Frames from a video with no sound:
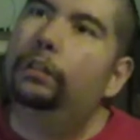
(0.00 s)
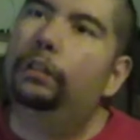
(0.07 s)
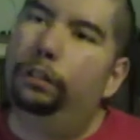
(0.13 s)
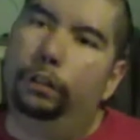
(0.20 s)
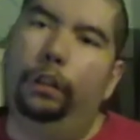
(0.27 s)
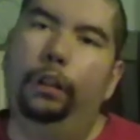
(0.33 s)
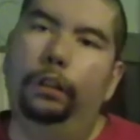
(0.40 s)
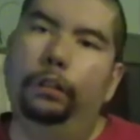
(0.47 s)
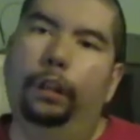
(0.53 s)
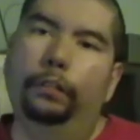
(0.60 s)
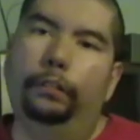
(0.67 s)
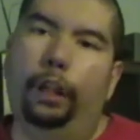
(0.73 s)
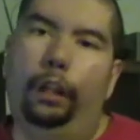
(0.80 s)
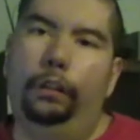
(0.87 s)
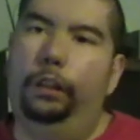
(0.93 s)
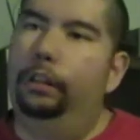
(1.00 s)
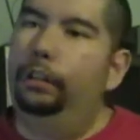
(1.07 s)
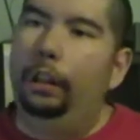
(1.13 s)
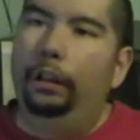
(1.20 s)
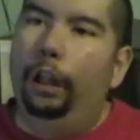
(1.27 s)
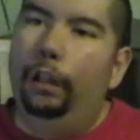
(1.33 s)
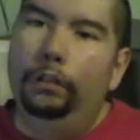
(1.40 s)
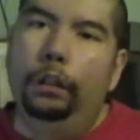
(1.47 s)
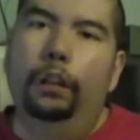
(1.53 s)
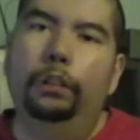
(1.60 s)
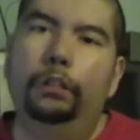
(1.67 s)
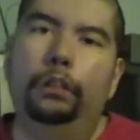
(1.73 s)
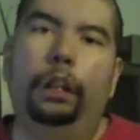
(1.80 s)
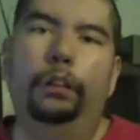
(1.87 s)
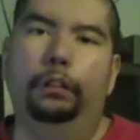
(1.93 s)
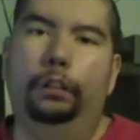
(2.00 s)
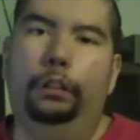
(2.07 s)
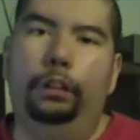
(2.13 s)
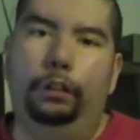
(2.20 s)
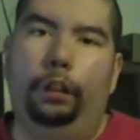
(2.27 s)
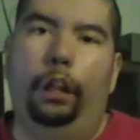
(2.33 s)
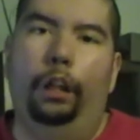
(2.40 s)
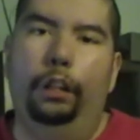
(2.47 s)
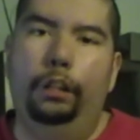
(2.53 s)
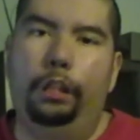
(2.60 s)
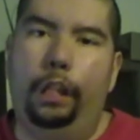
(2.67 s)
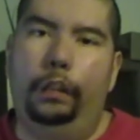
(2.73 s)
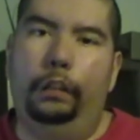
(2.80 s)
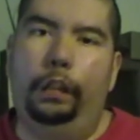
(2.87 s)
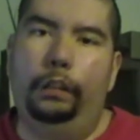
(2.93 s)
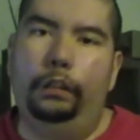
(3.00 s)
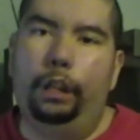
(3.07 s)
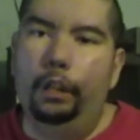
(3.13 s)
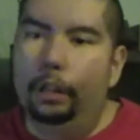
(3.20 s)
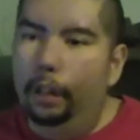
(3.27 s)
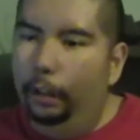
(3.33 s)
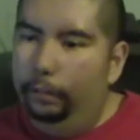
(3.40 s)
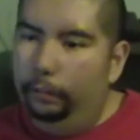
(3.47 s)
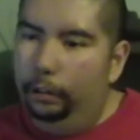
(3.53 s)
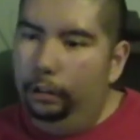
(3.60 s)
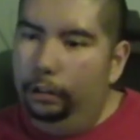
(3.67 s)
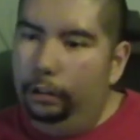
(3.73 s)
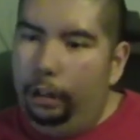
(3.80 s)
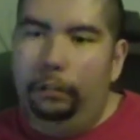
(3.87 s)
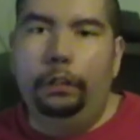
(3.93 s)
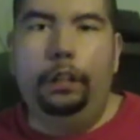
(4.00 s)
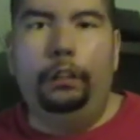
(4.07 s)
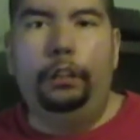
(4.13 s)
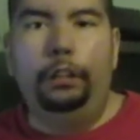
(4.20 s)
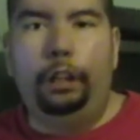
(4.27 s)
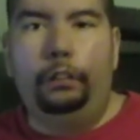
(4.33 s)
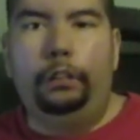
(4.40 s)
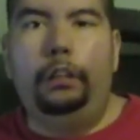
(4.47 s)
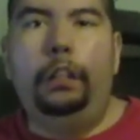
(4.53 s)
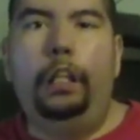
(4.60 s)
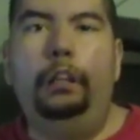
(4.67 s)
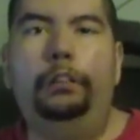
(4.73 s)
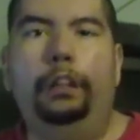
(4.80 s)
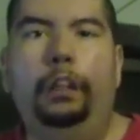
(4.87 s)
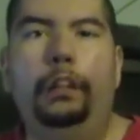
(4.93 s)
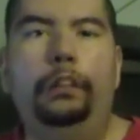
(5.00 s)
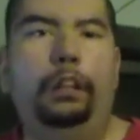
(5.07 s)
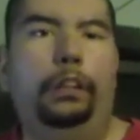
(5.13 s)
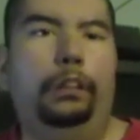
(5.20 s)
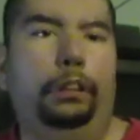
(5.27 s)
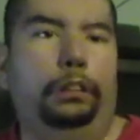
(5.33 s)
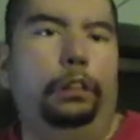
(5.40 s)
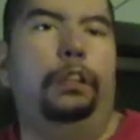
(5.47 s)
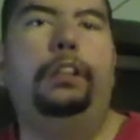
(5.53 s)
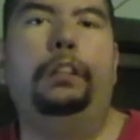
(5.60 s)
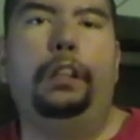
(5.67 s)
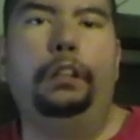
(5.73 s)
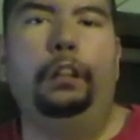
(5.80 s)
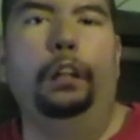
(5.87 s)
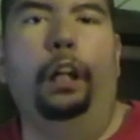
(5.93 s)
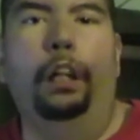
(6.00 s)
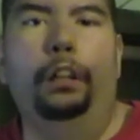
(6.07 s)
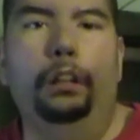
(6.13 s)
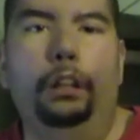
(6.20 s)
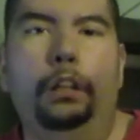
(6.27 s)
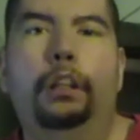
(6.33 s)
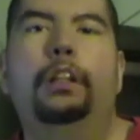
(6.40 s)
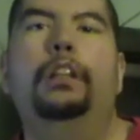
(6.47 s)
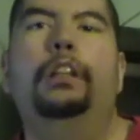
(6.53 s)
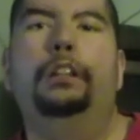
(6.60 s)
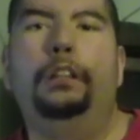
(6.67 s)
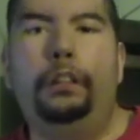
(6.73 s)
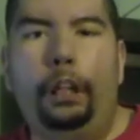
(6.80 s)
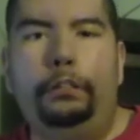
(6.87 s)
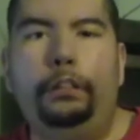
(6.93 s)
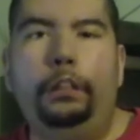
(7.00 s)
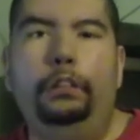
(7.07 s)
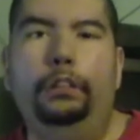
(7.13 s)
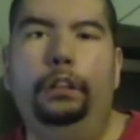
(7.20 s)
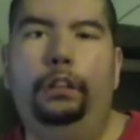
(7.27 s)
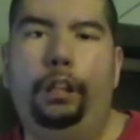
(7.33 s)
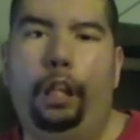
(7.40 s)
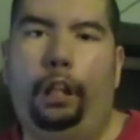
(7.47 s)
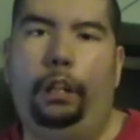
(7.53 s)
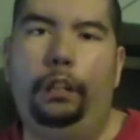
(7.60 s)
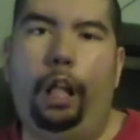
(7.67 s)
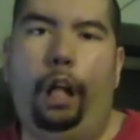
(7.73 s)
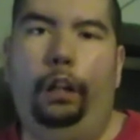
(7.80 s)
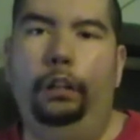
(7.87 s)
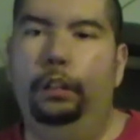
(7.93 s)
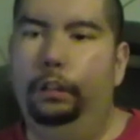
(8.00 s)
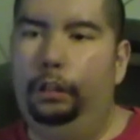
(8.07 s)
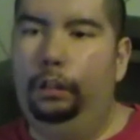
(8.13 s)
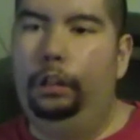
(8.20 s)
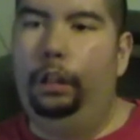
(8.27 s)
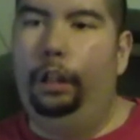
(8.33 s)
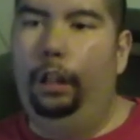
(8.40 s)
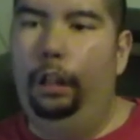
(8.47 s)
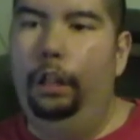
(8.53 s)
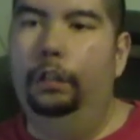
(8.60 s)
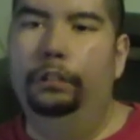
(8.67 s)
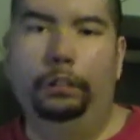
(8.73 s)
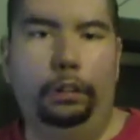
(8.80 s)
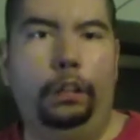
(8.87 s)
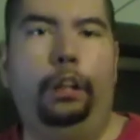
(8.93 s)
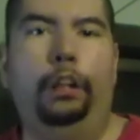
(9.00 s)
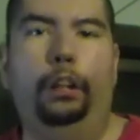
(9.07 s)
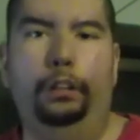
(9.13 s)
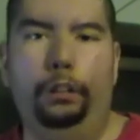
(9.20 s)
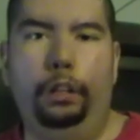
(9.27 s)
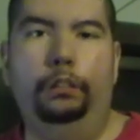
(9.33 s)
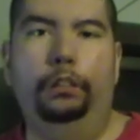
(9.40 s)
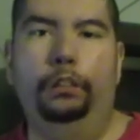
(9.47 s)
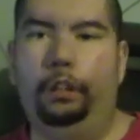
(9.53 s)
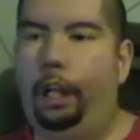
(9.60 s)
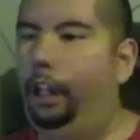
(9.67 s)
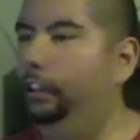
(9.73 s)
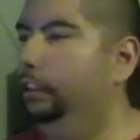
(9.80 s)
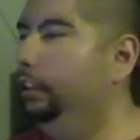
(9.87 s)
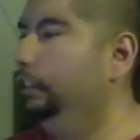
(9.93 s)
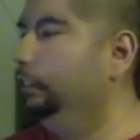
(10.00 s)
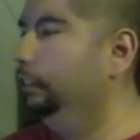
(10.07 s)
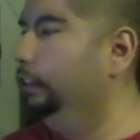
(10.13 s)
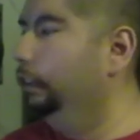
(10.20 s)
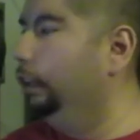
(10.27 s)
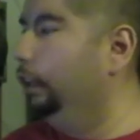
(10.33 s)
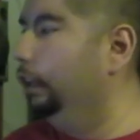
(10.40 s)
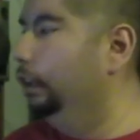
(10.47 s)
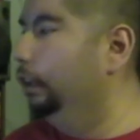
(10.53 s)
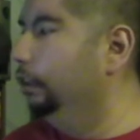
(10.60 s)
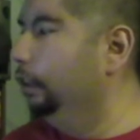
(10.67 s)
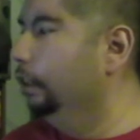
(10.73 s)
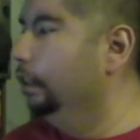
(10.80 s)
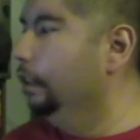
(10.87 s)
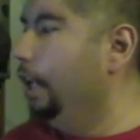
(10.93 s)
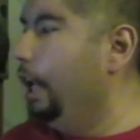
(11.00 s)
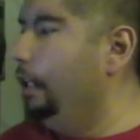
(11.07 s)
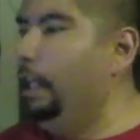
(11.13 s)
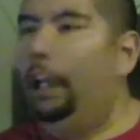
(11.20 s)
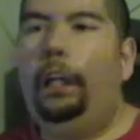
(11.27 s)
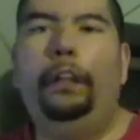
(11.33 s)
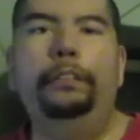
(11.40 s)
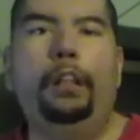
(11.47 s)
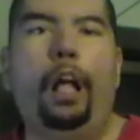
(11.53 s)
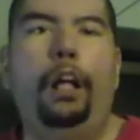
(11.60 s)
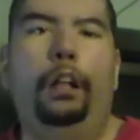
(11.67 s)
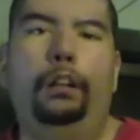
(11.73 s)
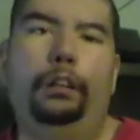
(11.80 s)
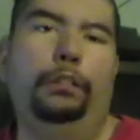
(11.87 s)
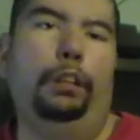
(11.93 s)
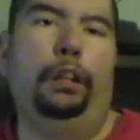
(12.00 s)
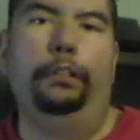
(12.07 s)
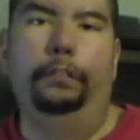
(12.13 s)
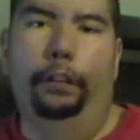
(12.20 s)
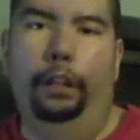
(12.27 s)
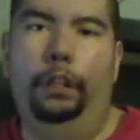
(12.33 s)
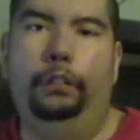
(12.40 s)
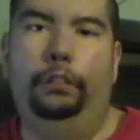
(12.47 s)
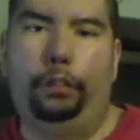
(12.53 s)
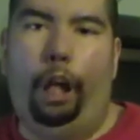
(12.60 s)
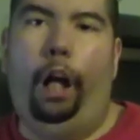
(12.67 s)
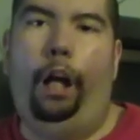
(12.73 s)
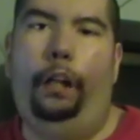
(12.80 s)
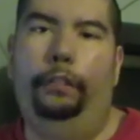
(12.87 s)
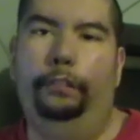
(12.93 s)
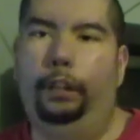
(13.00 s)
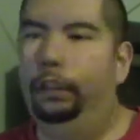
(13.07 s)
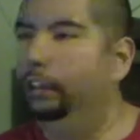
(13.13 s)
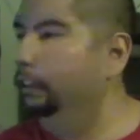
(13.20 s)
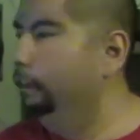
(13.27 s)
pretty low budget, there are no known stars in it, but it's definitely something that if you're into twisted horror, definitely check it out. It's it was good. It was actually pretty good. And I'll give that a 3.5.